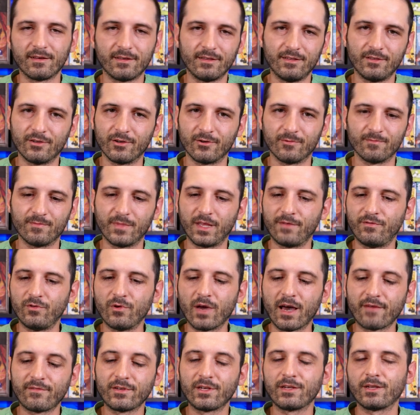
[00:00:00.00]
you know, if
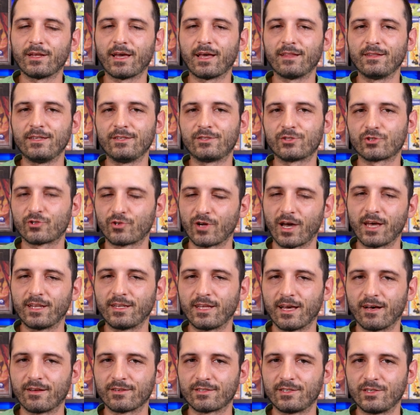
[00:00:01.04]
you haven't at least
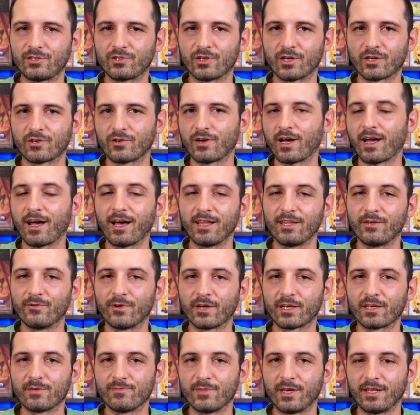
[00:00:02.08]
tried Galaxy Trucker, I highly
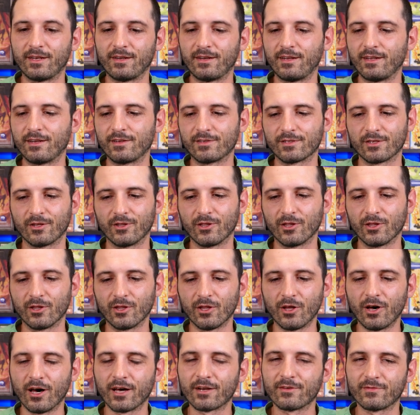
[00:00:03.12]
recommend it. It is a
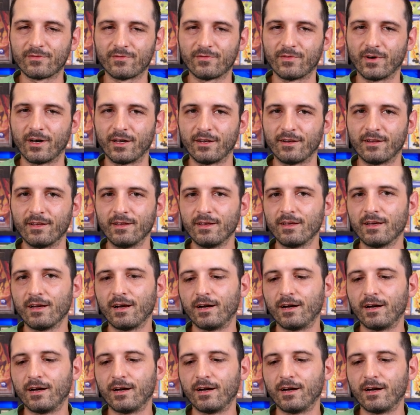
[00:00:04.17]
lot of fun.